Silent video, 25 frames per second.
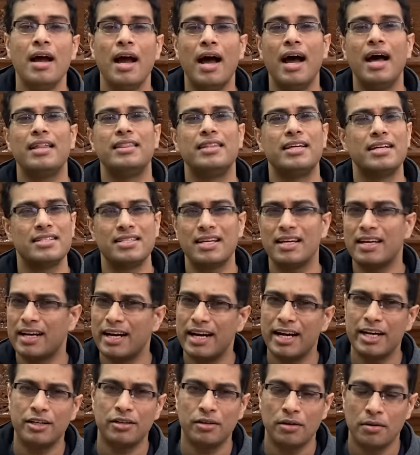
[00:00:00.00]
And there's a
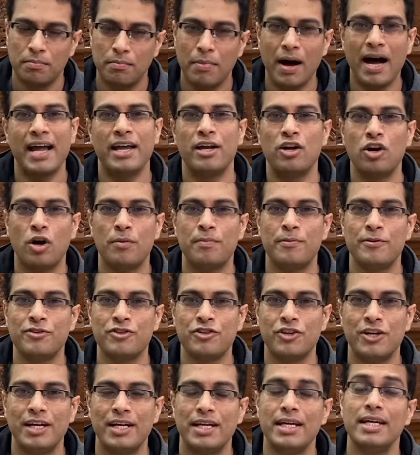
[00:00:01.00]
great buying
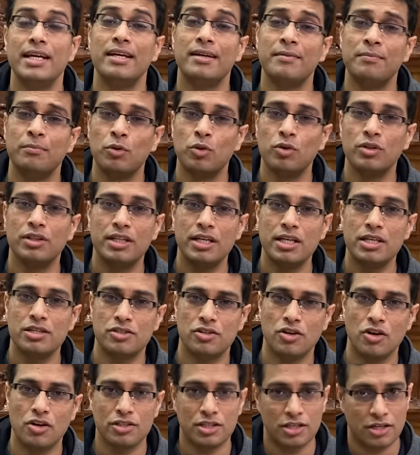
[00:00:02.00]
opportunity in both these
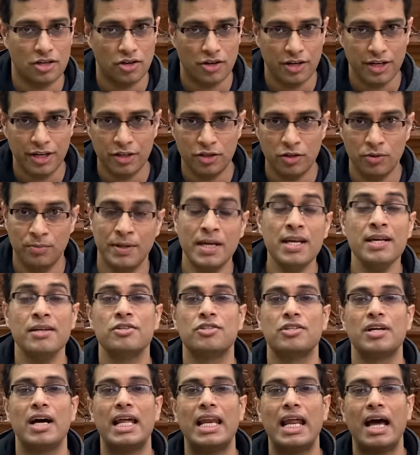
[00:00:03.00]
stocks according to me.
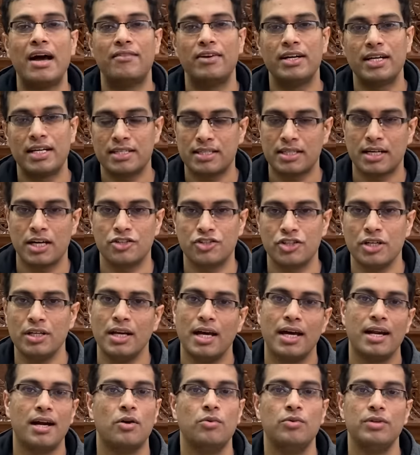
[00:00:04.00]
So I'll have a discussion
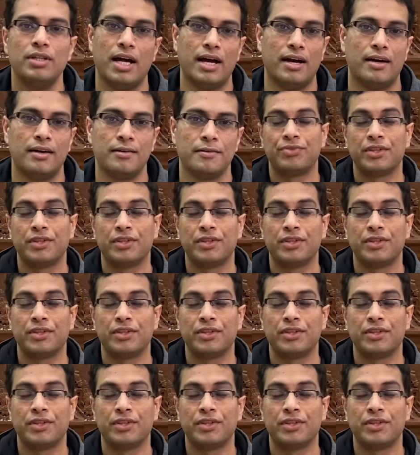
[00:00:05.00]
around that.